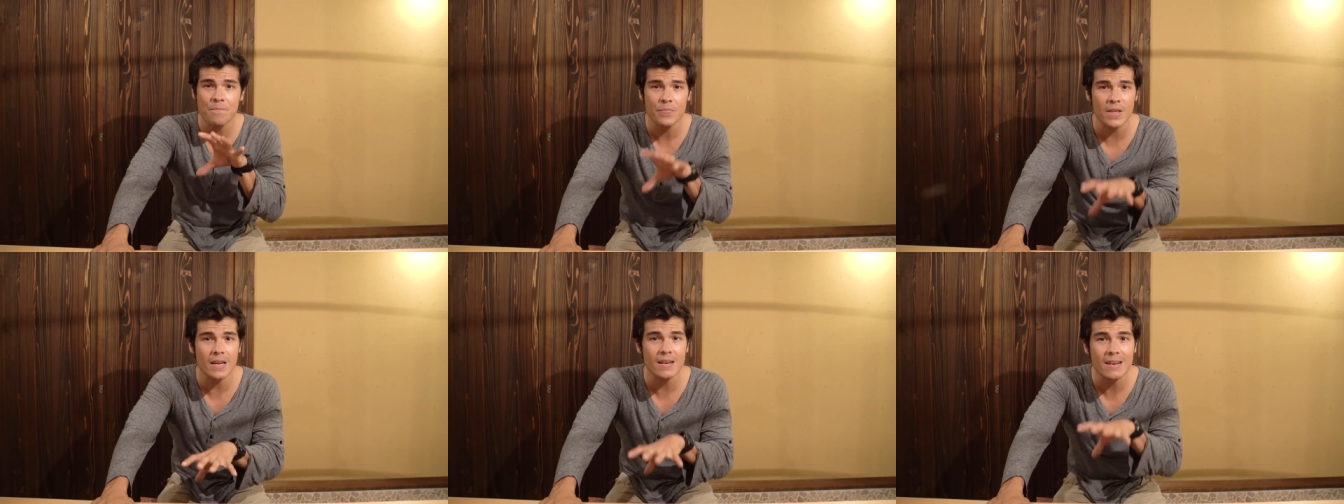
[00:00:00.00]

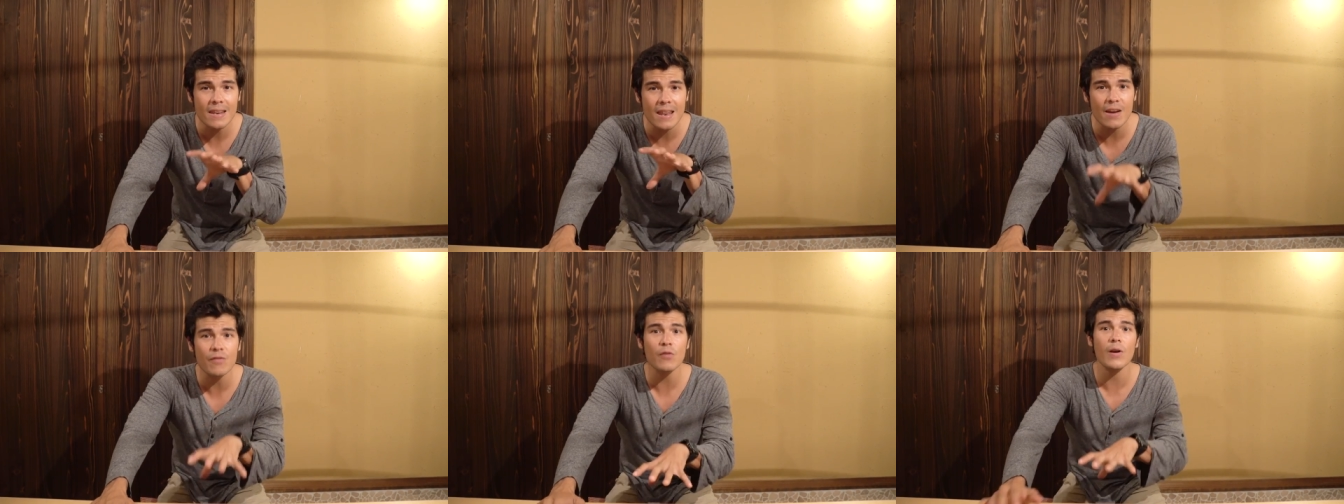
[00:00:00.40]
they
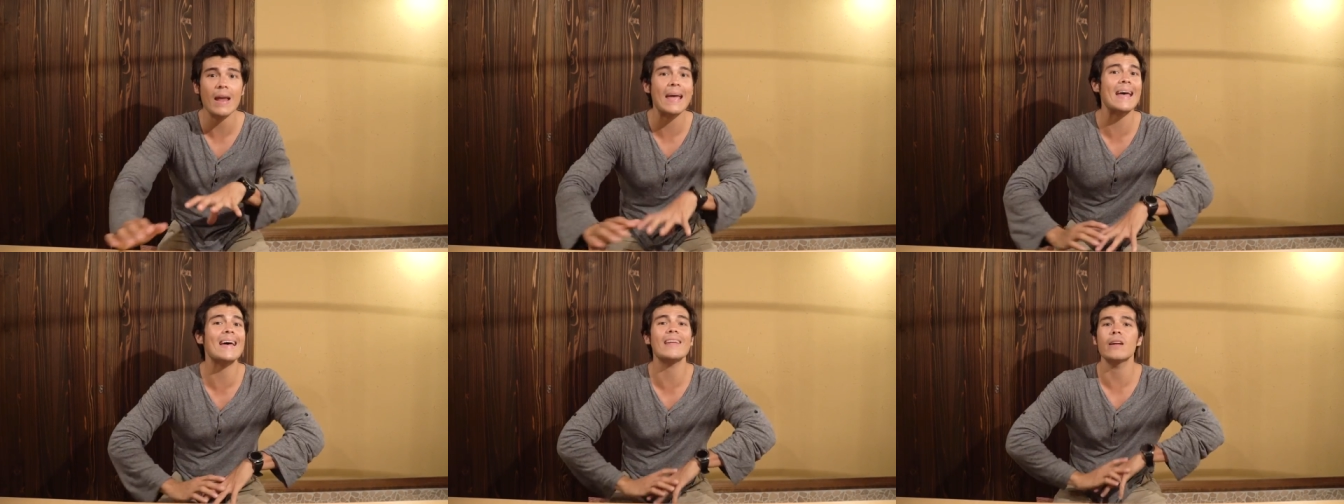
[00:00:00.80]
never
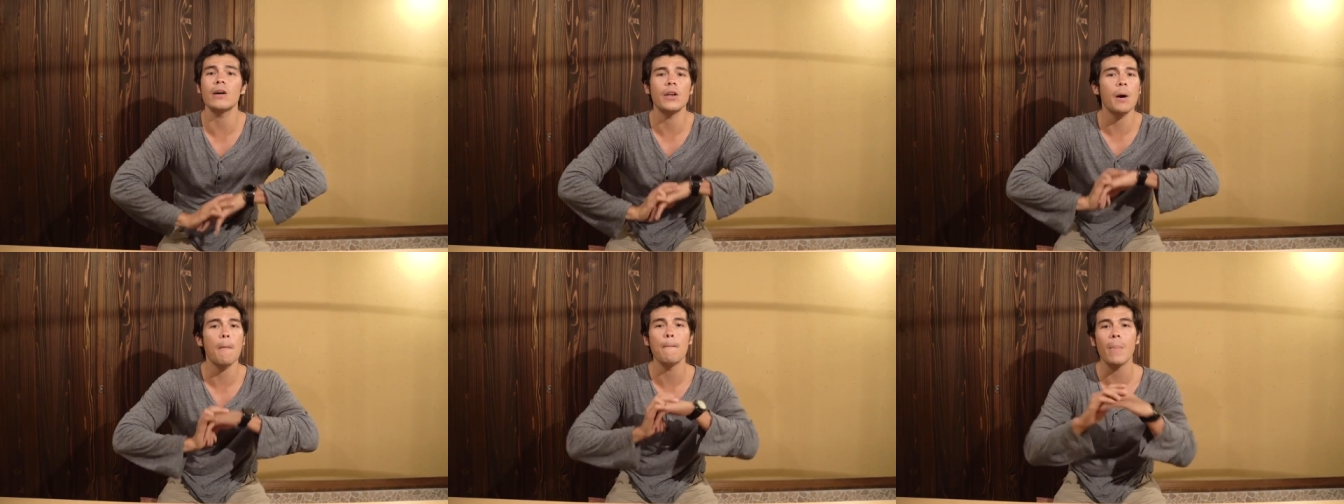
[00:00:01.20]
had
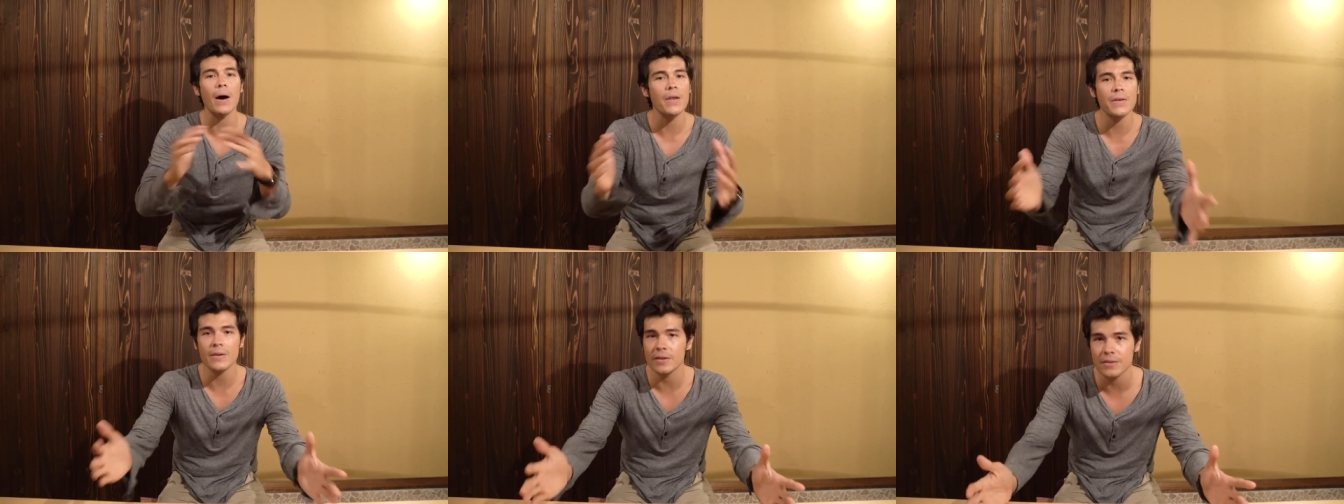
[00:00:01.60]
an
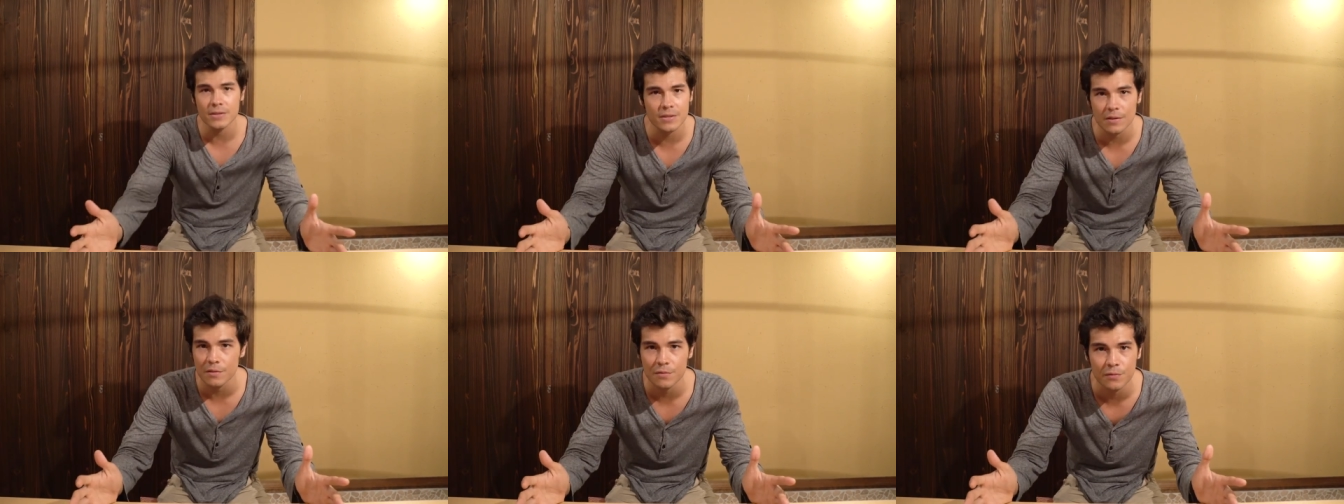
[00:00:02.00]

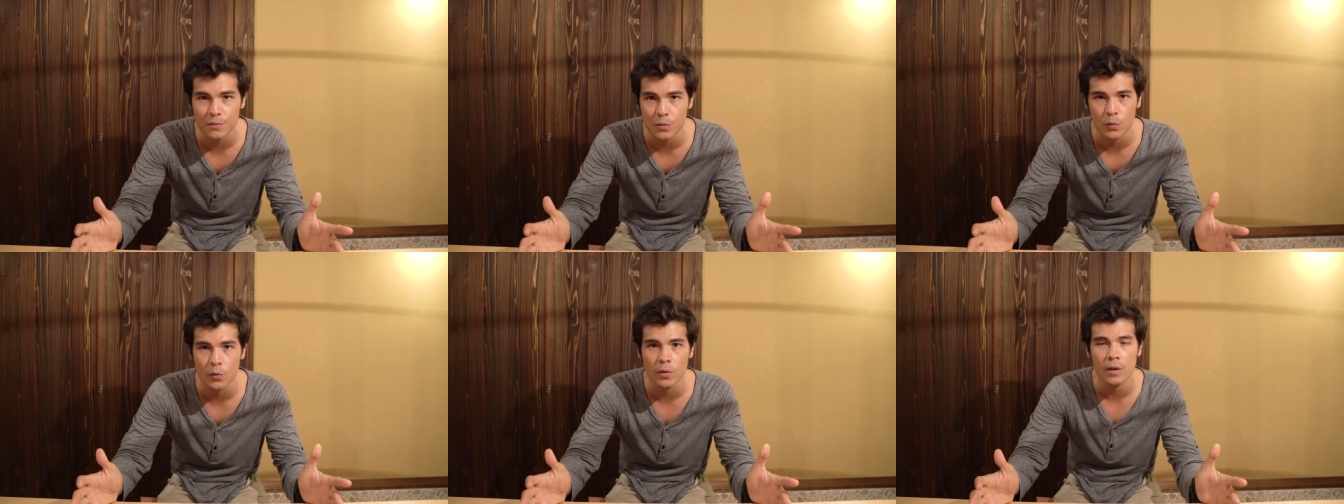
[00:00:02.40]
abundance of
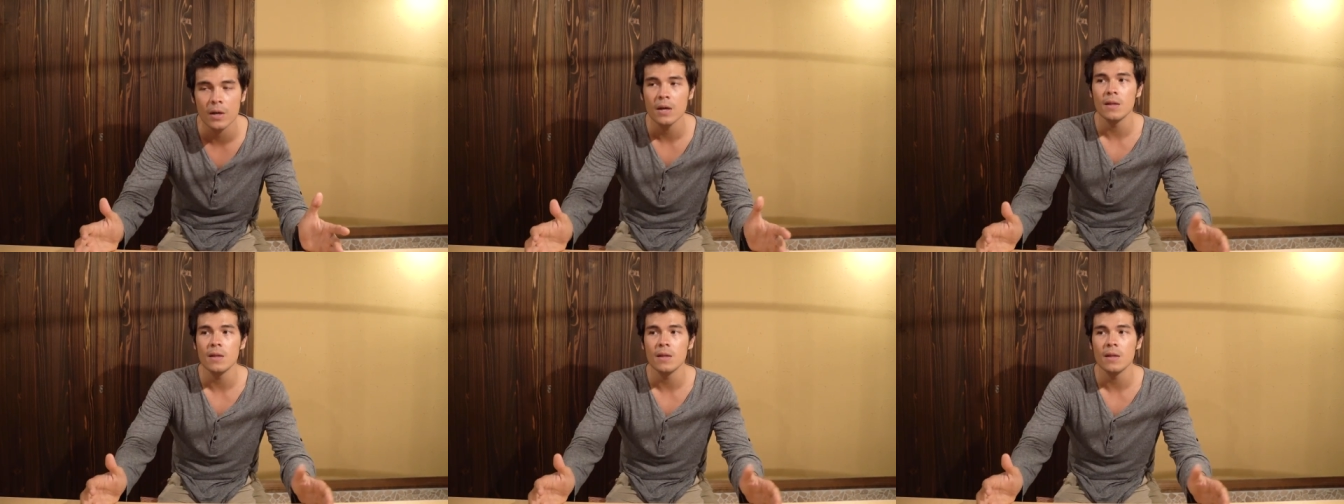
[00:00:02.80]
food.